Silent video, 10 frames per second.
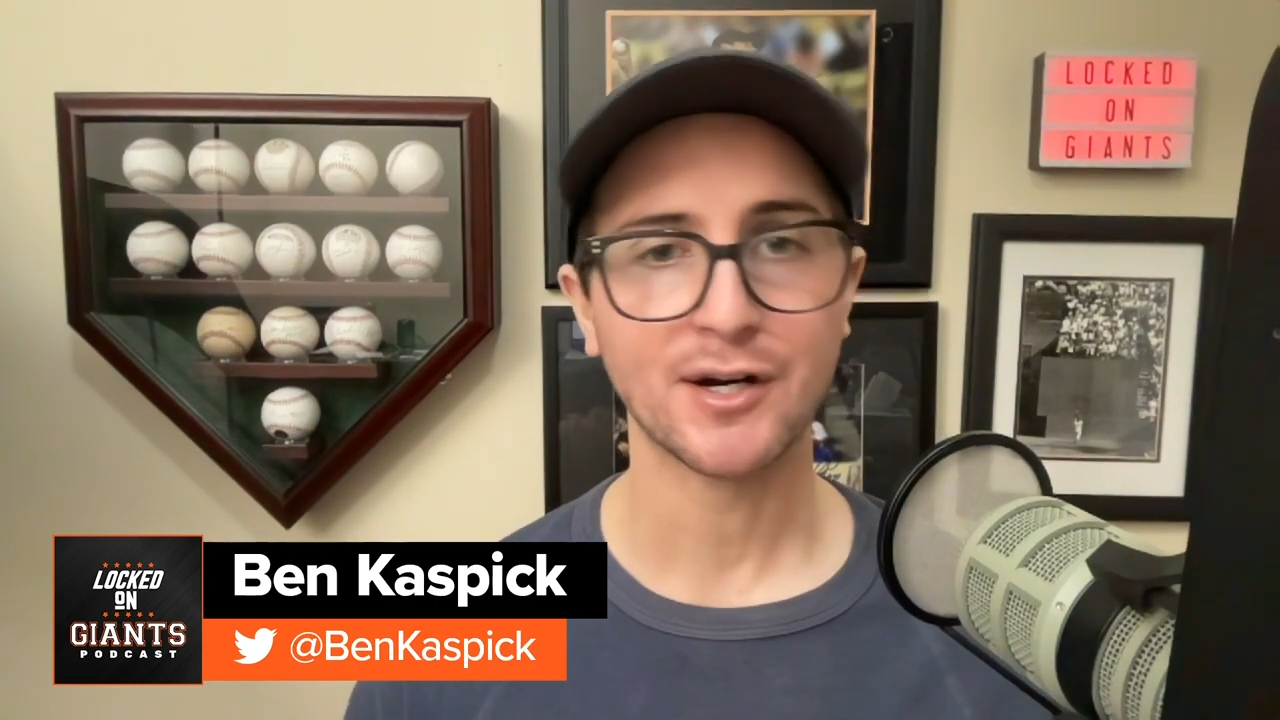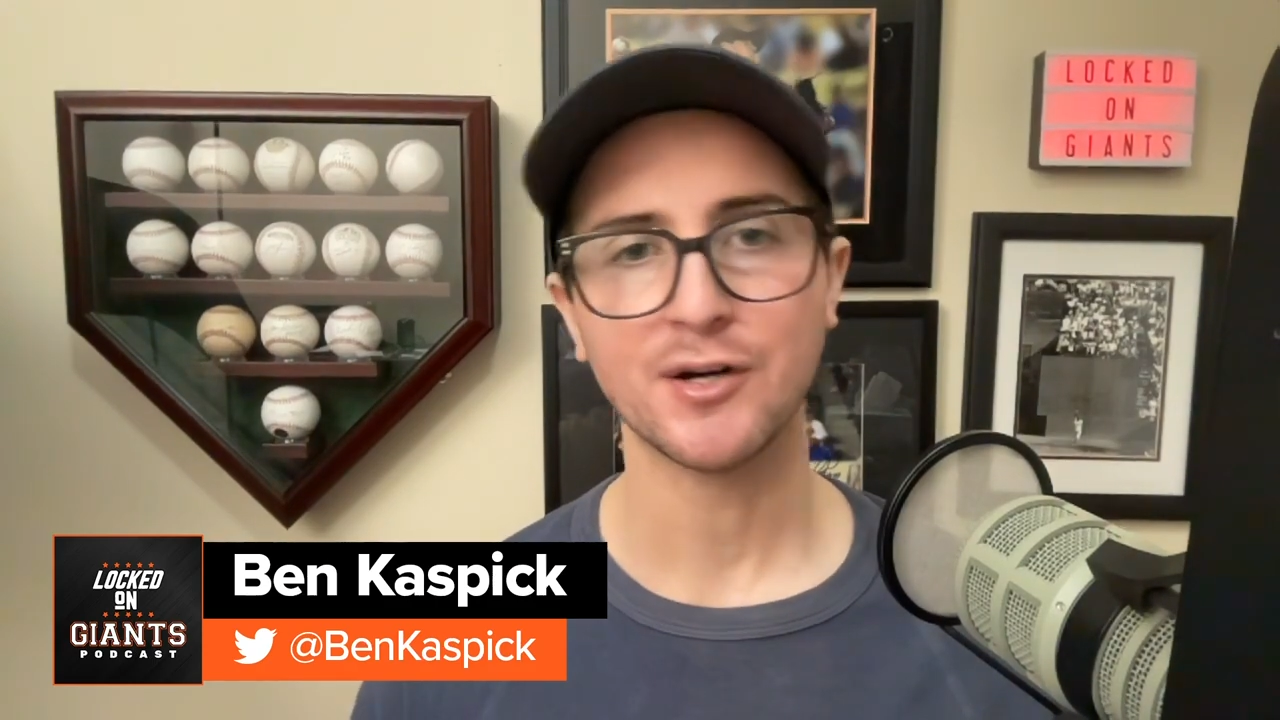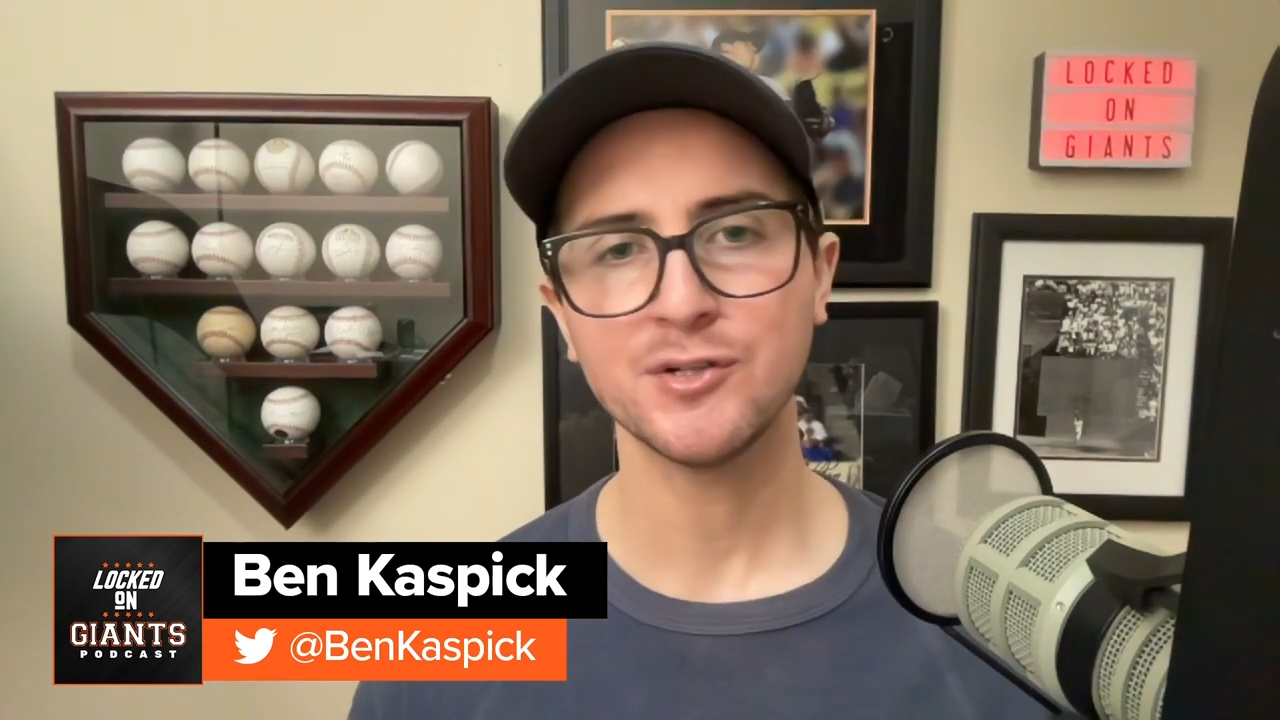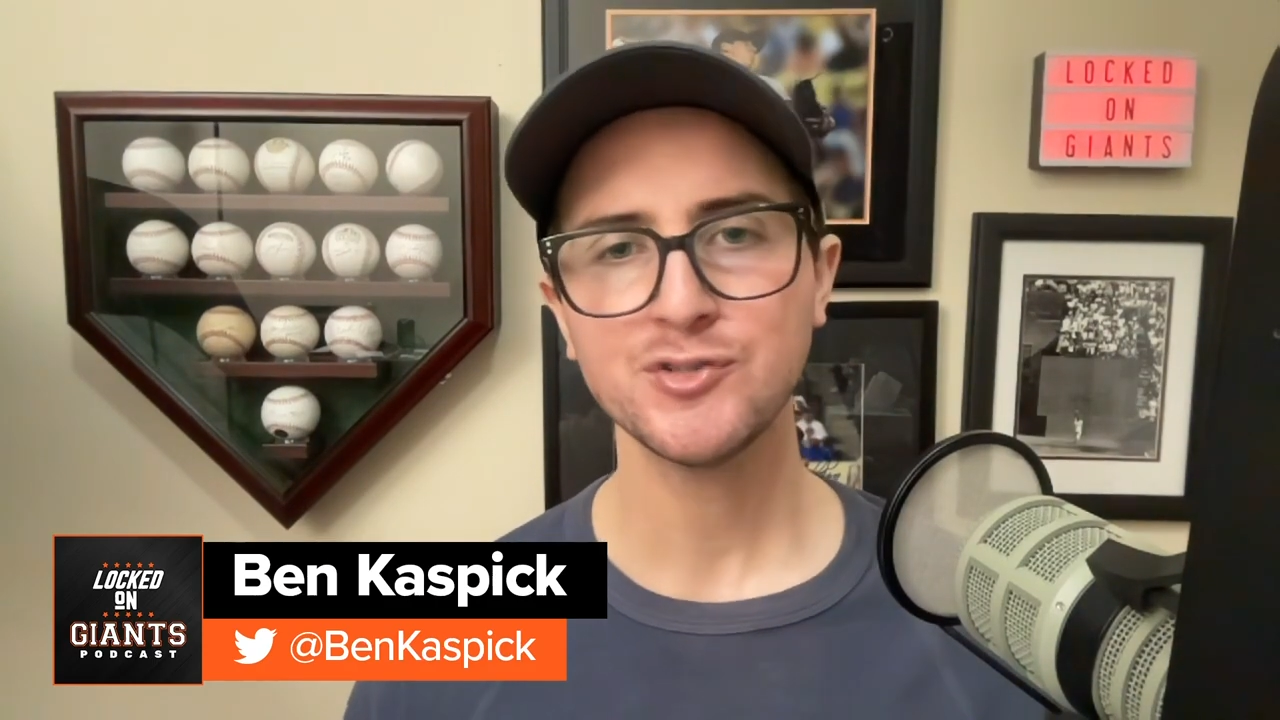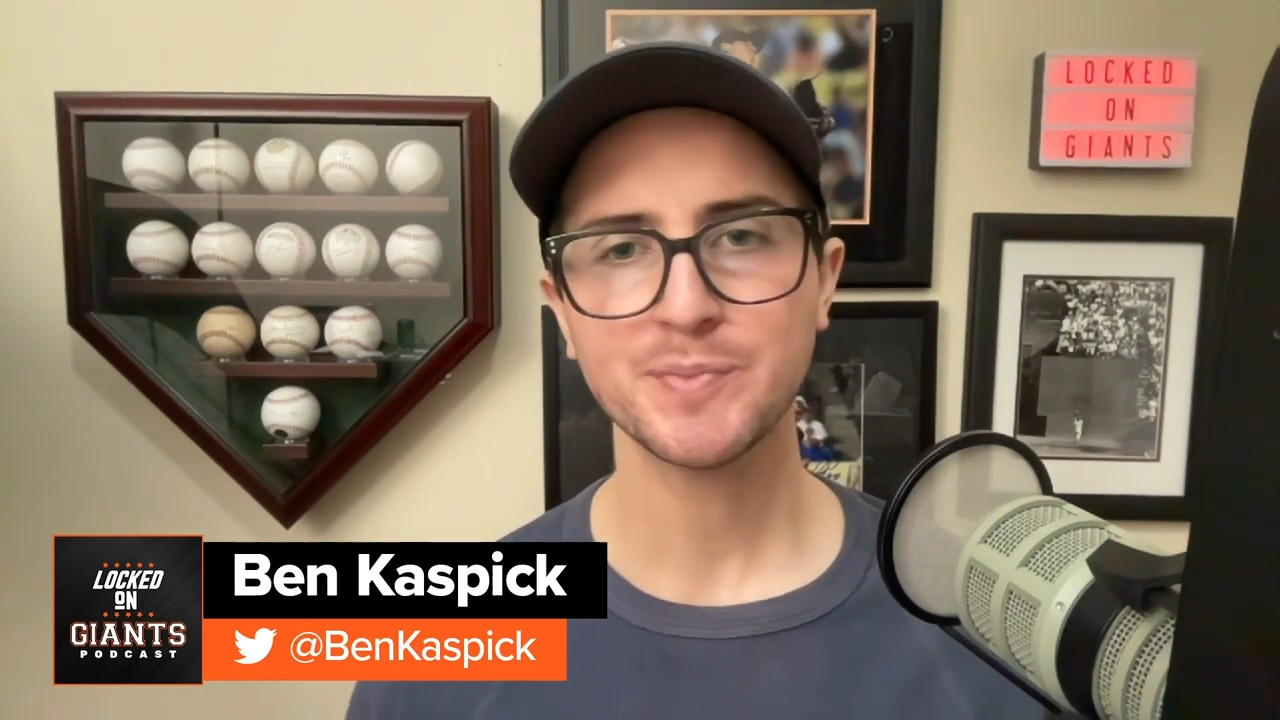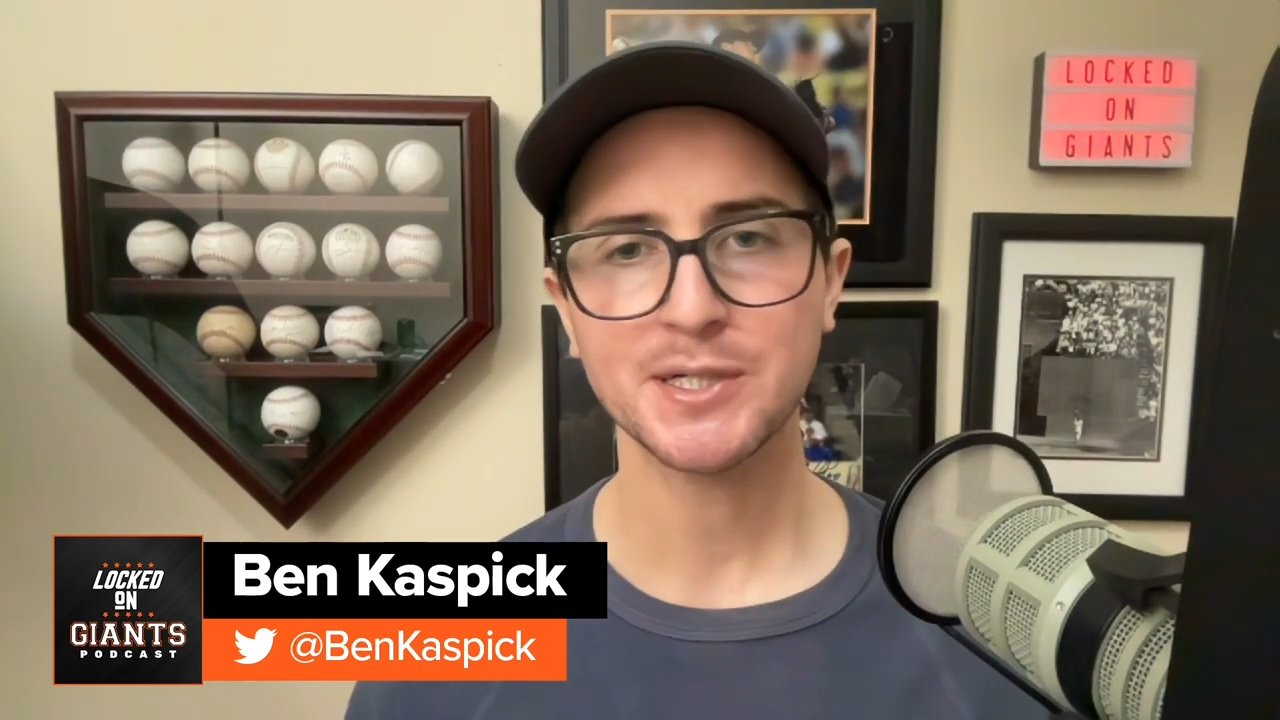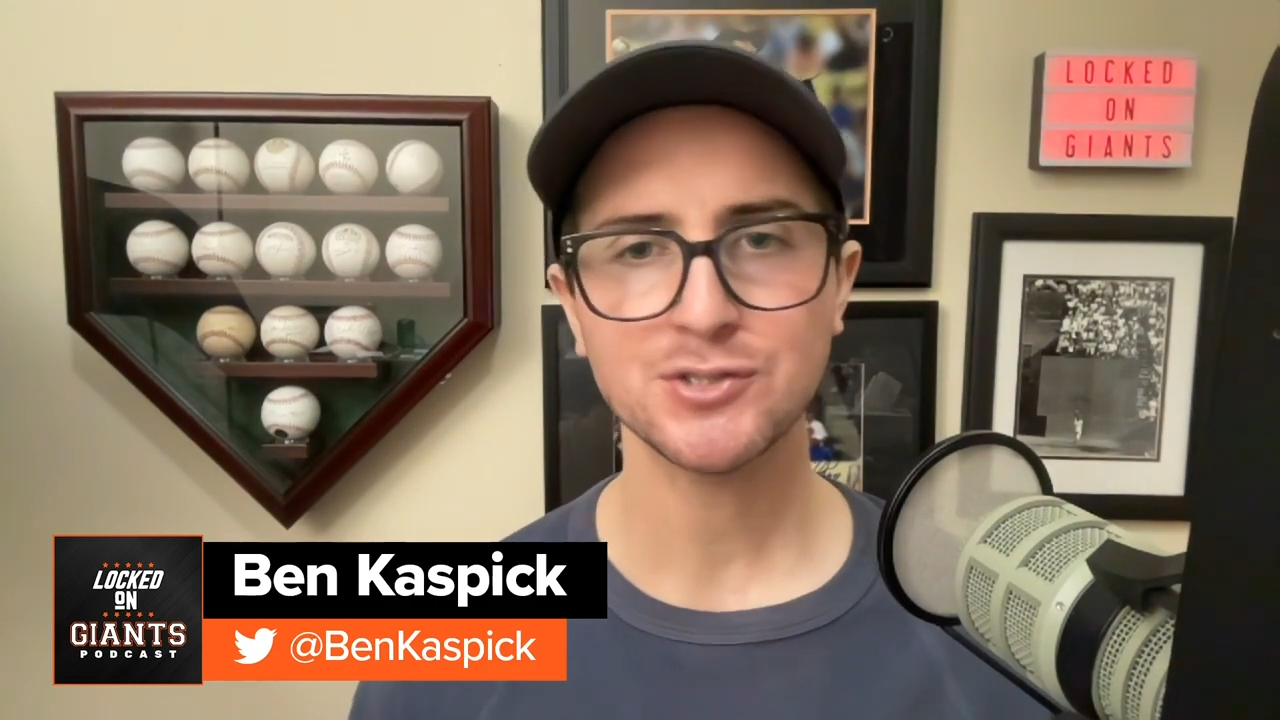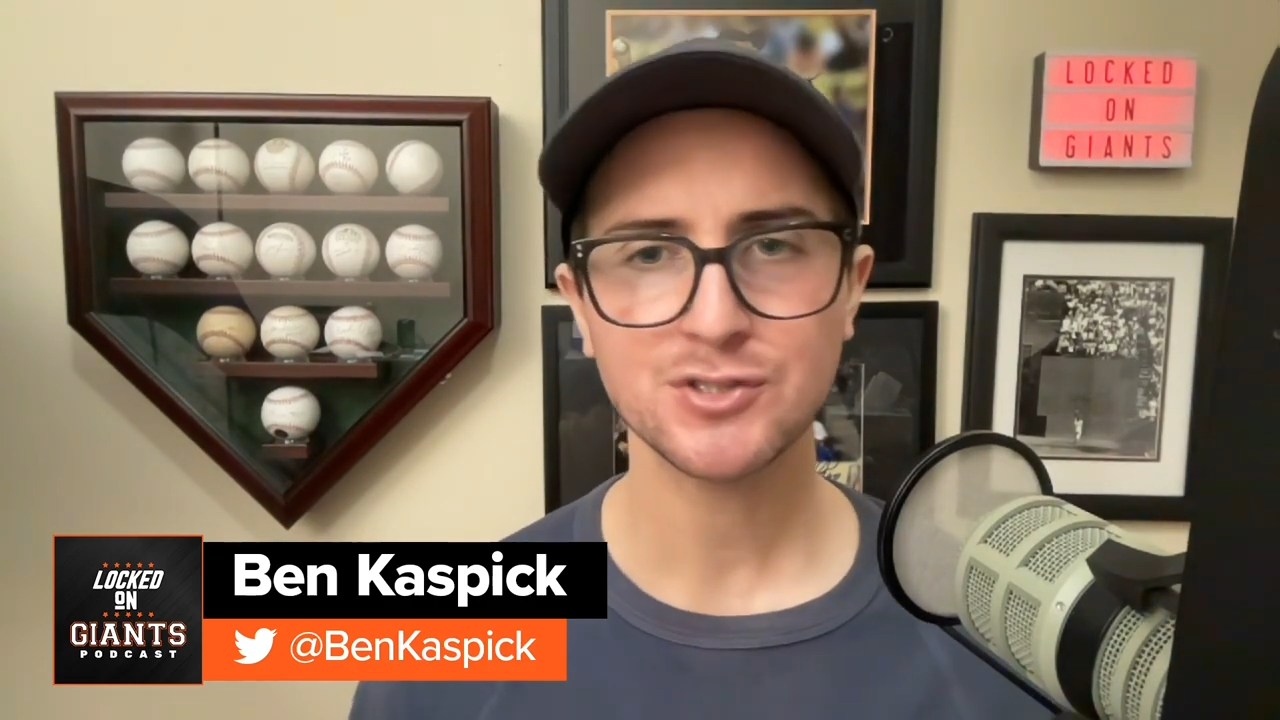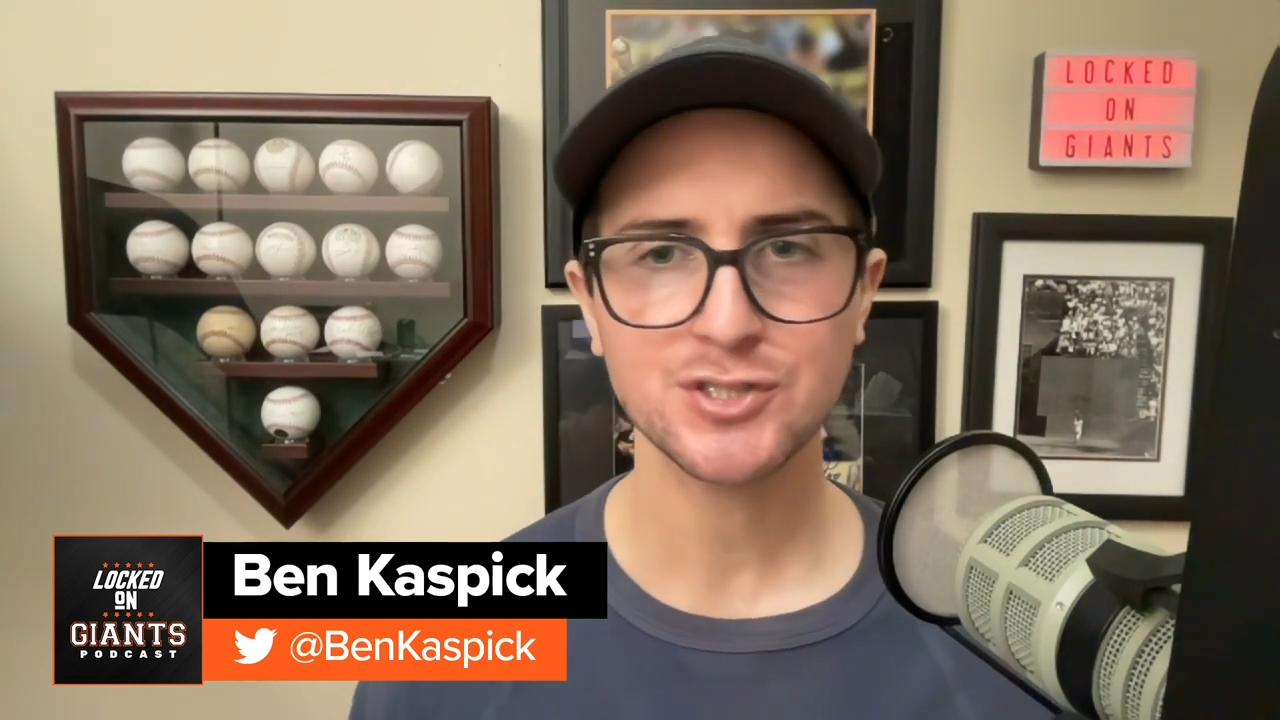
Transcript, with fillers: Our new sponsor,